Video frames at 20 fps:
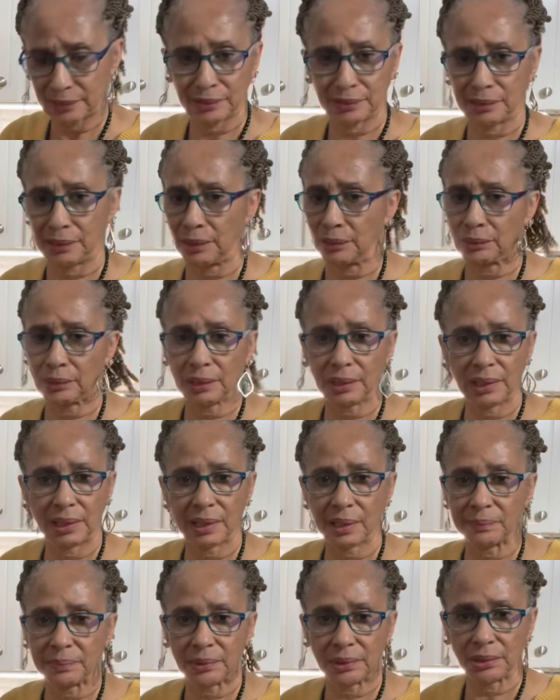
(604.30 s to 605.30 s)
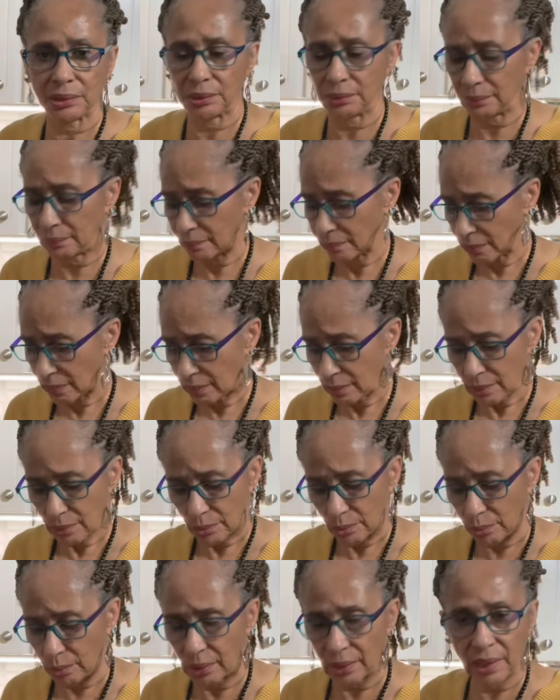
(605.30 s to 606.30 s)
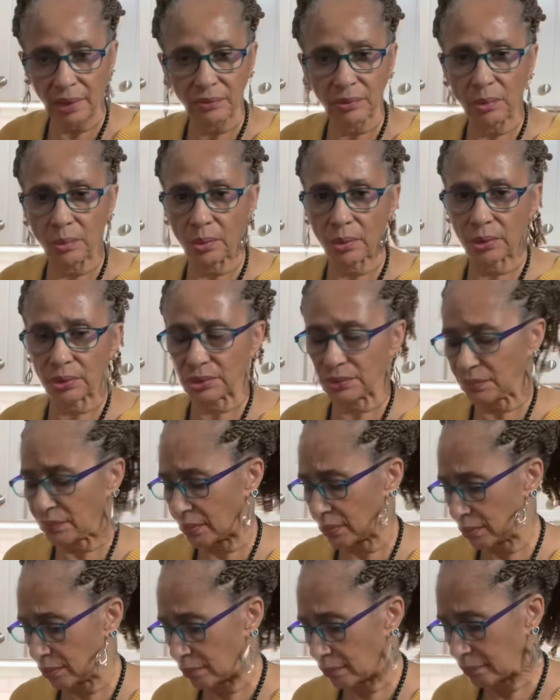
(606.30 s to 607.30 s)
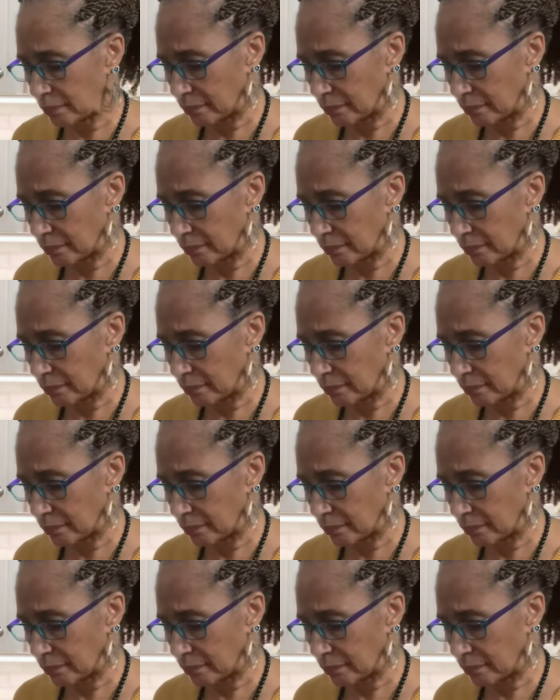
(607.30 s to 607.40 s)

totally up to you. Whatever works for you.